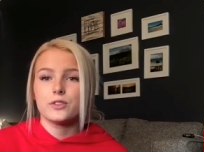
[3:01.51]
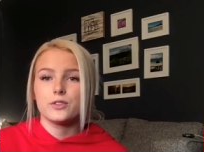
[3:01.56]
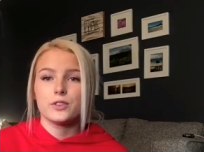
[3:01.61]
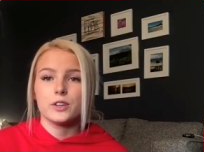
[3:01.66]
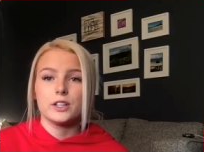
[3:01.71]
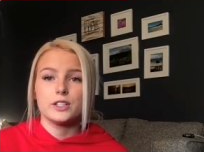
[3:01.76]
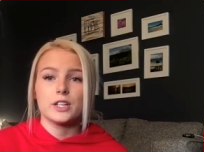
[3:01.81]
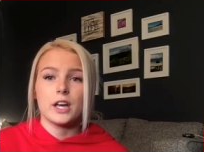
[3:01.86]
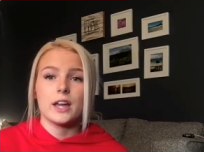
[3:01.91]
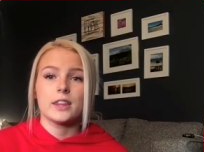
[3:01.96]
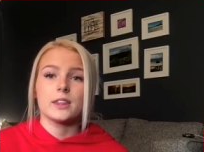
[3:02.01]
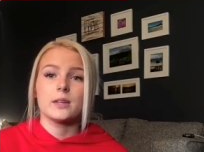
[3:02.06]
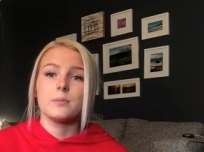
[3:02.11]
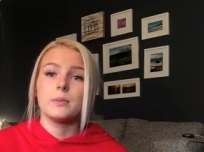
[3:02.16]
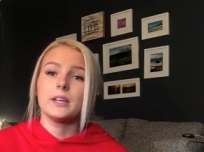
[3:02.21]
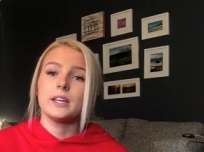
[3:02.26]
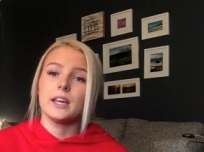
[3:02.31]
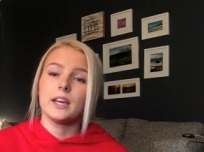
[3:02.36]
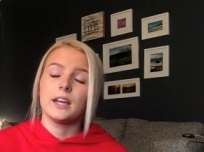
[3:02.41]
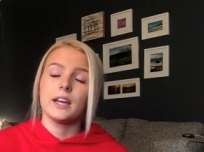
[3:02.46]
fridge at the
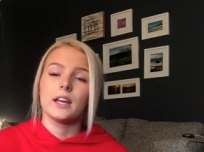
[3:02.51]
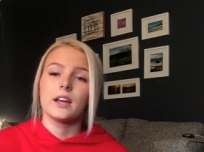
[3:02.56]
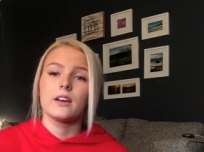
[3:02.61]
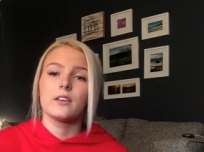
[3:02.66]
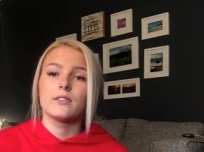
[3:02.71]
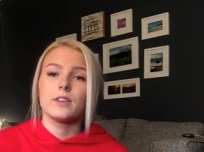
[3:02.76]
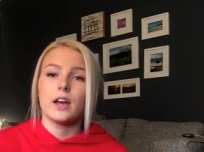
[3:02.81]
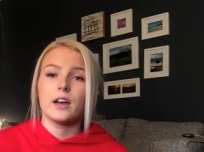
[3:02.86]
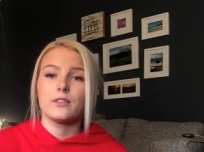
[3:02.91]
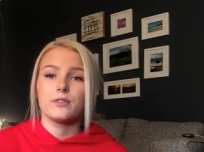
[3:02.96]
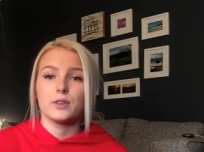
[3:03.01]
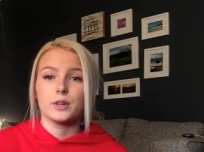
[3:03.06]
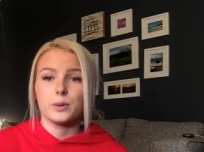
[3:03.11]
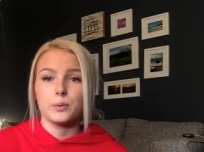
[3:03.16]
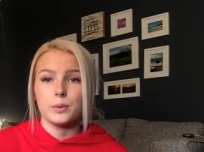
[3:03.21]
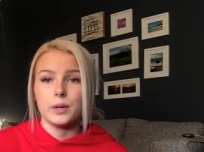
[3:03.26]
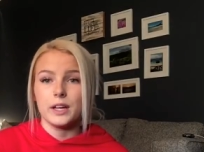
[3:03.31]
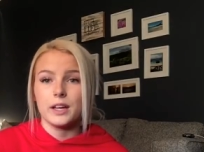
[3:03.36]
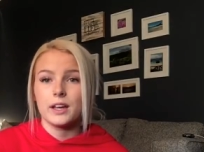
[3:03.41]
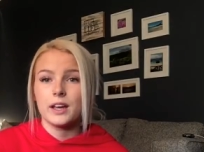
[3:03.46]
beginning of every
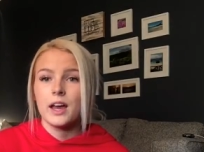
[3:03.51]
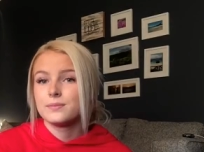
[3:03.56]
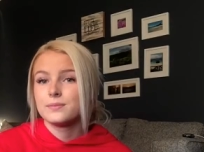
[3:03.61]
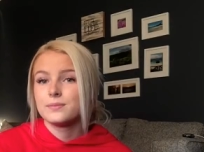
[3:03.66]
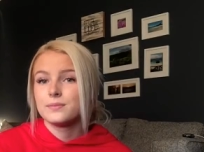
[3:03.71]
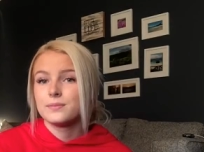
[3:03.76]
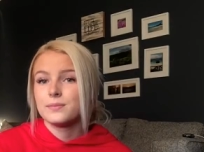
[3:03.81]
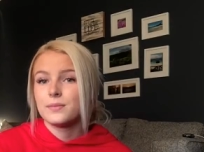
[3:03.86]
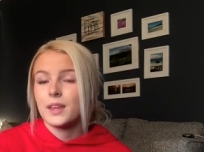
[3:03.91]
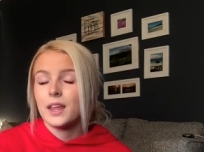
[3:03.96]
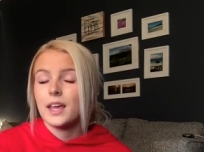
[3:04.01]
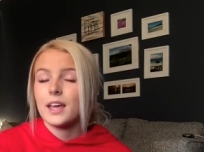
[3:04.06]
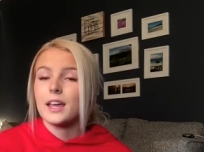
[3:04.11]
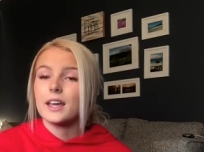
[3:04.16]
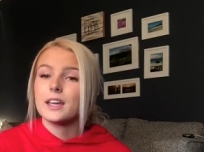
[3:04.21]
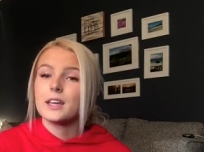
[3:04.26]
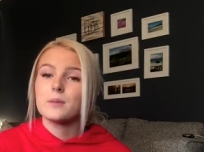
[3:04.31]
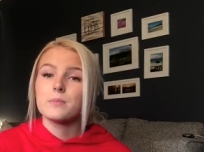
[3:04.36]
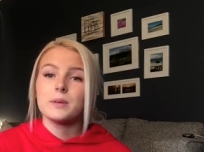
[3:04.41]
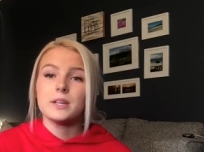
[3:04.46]
week.
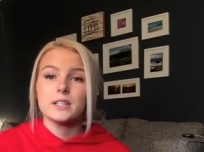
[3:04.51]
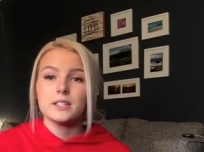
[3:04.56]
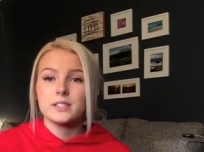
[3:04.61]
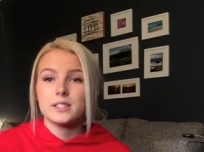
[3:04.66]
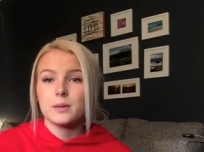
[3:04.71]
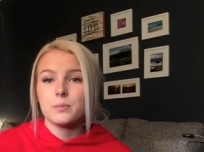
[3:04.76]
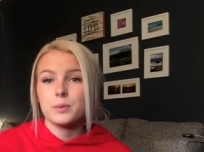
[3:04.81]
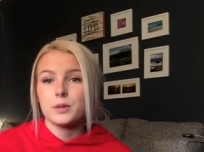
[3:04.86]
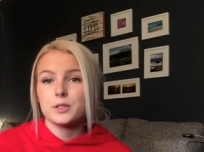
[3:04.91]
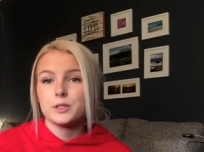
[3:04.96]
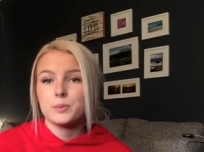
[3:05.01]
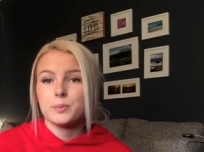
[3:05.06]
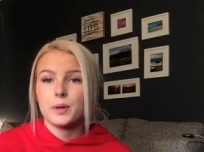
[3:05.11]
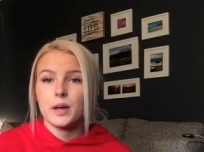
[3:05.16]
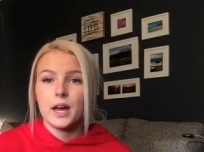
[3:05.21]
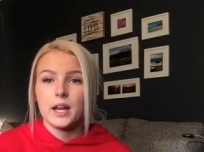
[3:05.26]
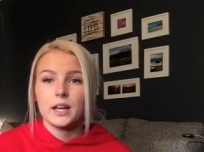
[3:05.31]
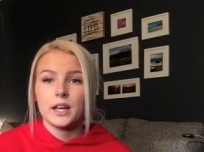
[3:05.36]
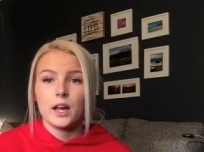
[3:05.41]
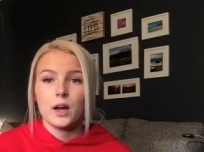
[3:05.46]
It can be as simple as
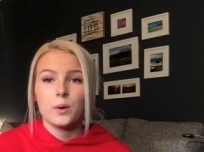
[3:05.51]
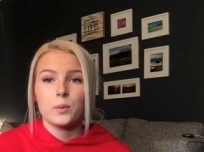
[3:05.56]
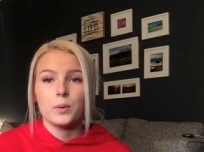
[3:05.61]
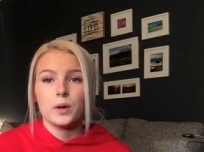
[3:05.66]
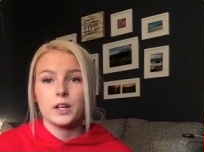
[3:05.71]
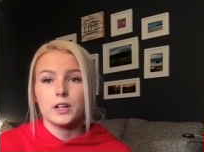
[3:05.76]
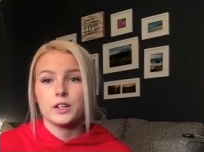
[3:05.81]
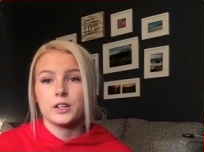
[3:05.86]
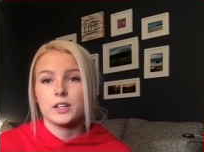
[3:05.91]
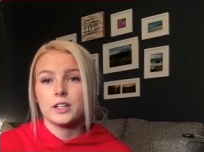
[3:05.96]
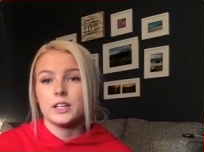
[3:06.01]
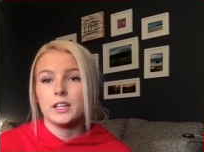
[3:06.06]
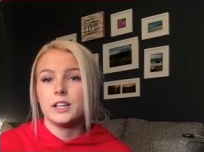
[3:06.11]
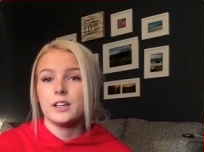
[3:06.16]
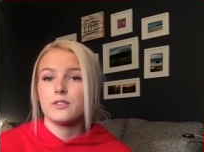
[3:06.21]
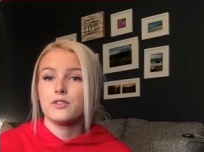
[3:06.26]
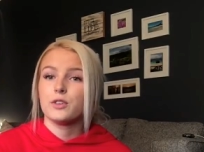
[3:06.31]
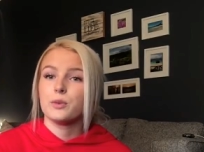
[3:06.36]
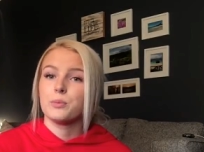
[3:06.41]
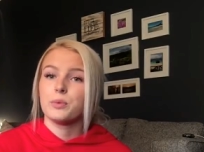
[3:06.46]
planning out what you're going to
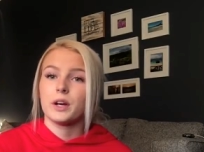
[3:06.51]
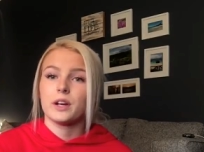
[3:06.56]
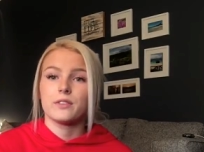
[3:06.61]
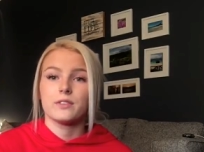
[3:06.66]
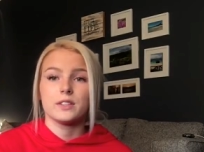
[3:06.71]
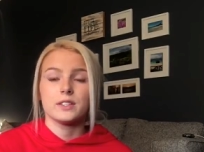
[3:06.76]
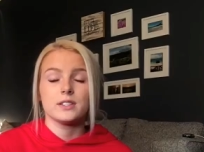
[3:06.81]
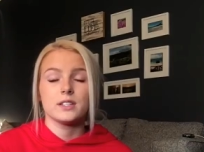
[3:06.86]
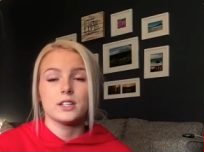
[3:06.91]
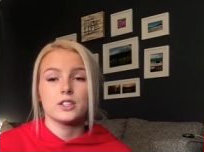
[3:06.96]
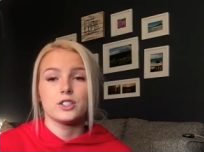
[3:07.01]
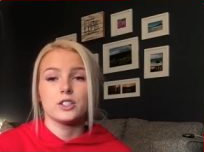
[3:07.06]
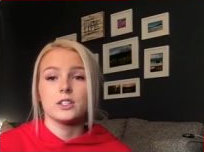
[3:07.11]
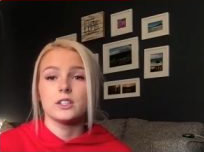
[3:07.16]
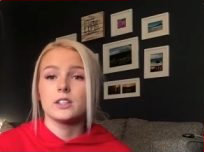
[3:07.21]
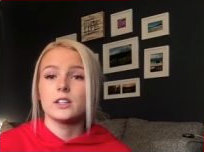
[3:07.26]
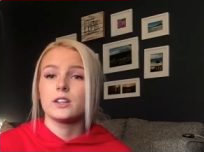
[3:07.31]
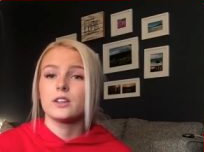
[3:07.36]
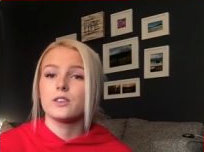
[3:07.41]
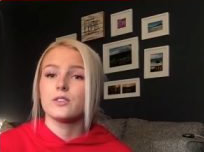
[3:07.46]
eat for breakfast, lunch, and
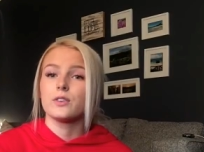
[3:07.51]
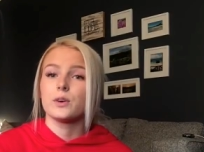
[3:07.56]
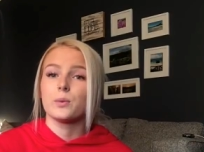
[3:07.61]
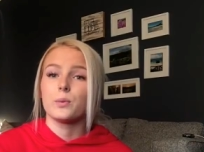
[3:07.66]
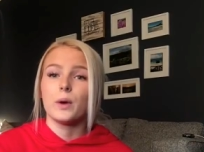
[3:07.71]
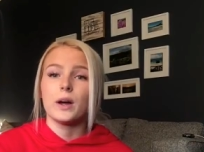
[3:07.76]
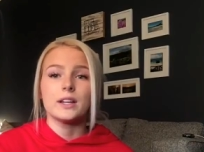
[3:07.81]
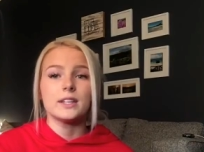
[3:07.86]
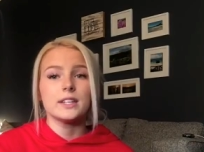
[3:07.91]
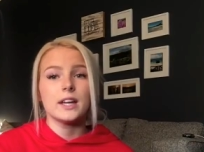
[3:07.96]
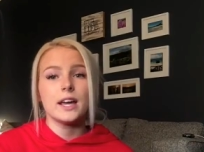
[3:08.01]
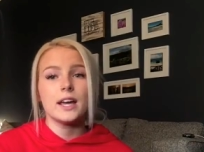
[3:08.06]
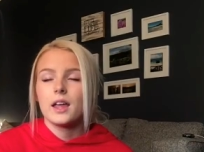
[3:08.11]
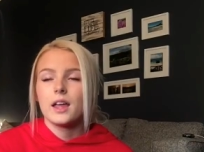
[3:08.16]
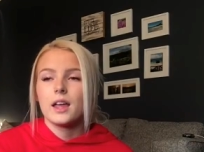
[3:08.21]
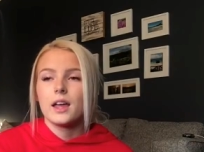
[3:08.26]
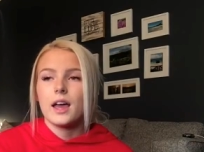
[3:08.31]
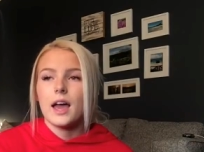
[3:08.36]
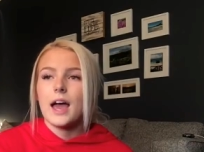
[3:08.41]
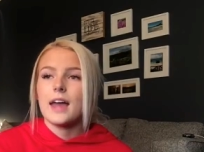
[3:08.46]
dinner for one day,
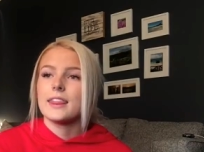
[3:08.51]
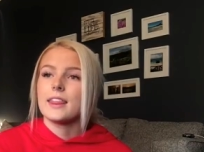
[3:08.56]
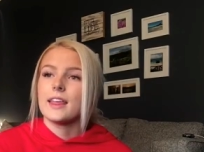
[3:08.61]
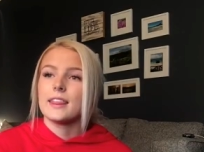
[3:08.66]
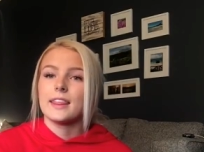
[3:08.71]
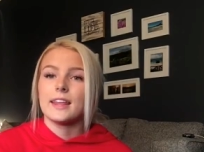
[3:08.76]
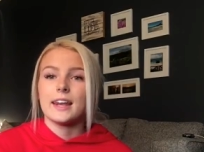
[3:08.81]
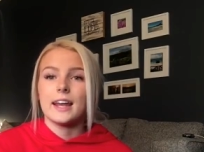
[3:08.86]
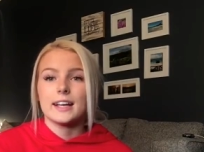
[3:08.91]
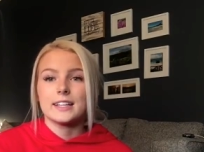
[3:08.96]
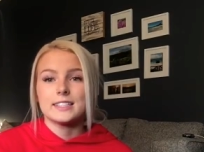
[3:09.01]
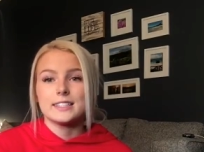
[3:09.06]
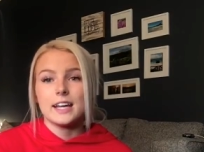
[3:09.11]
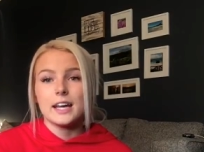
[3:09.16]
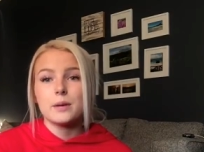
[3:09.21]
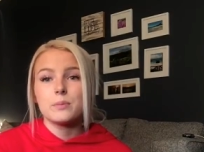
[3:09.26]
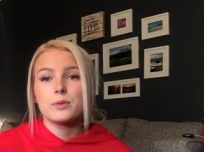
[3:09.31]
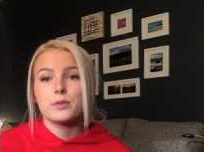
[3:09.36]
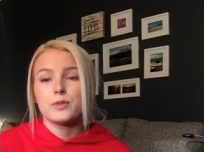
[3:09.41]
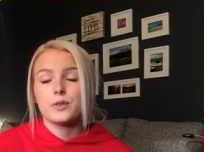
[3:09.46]
and then the next
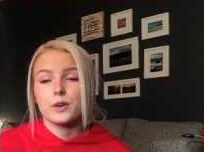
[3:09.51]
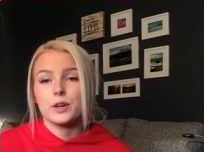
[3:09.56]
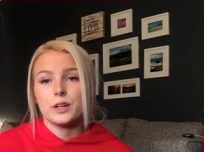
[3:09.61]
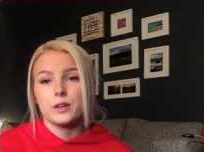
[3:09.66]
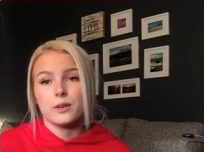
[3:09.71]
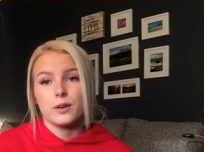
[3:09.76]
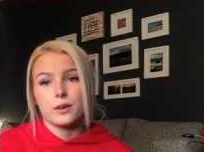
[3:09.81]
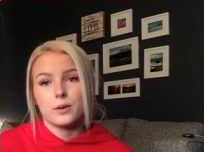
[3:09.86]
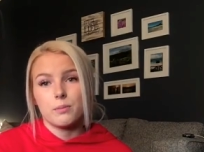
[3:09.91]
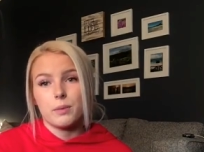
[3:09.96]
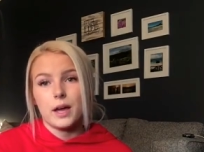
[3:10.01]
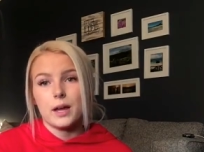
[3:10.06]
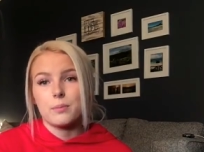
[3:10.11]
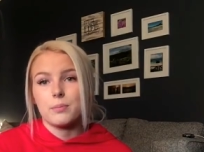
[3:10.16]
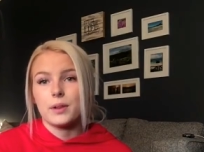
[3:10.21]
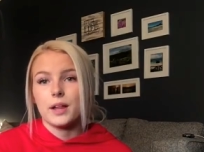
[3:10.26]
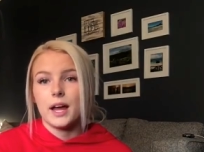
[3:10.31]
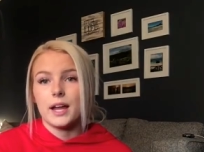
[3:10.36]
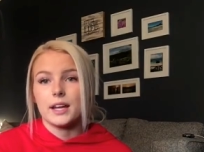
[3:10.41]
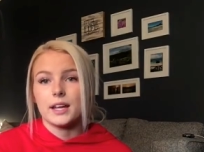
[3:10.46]
night before you go to bed,
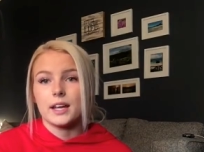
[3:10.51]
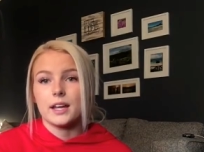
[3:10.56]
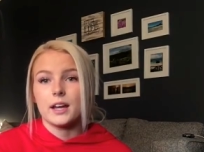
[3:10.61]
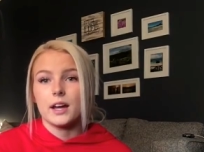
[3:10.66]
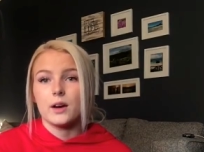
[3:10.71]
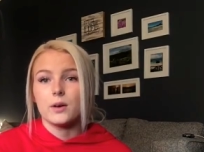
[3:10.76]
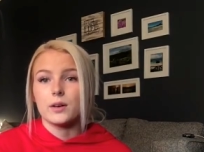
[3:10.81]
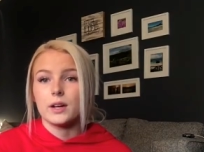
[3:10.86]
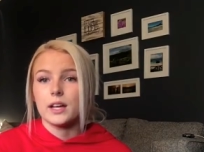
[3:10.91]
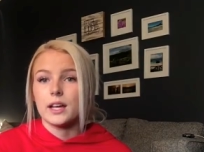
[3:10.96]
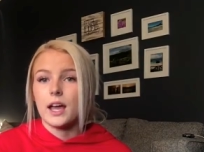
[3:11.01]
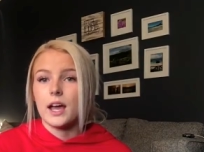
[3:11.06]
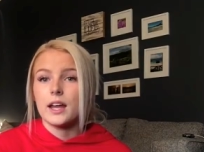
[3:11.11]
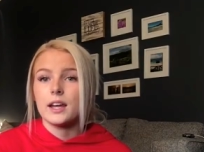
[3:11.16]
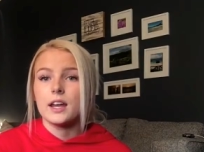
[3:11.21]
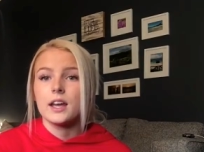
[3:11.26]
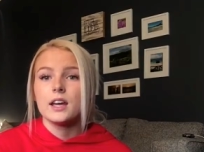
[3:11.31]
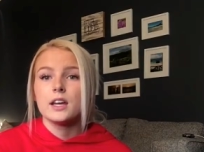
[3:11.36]
planning it out again.